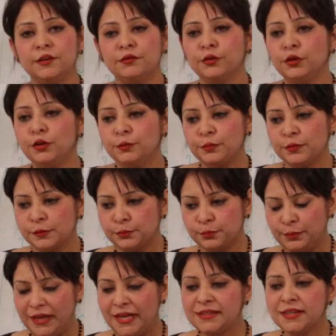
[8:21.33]
If you
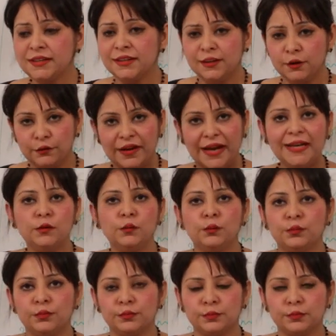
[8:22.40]
place it in a wide
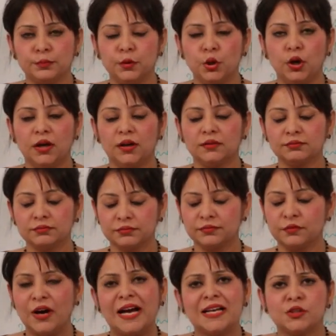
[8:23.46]

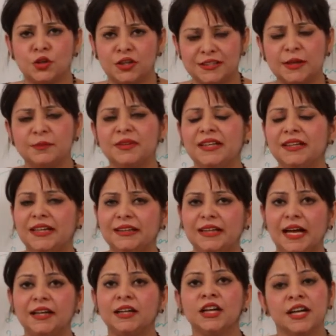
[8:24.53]
vase or something like
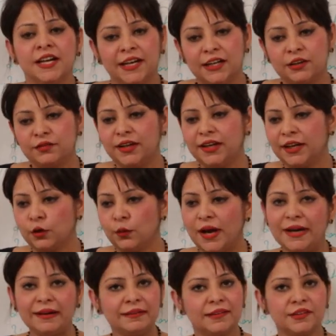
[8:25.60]
that, it will
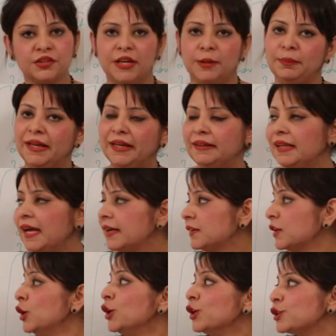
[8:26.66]
acquire the shape like
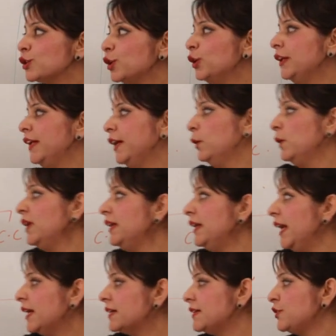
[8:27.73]
that. So liquid
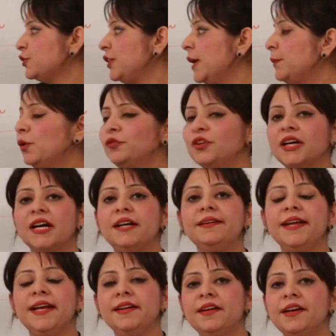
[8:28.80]
takes the shape of the
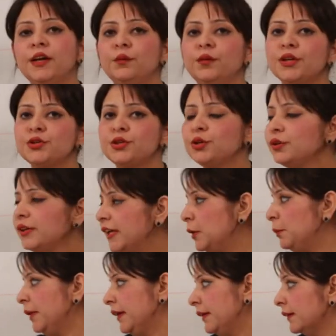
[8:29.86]
container in which you
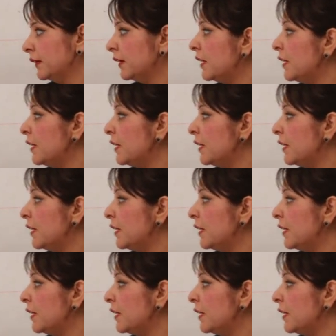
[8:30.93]
keep it.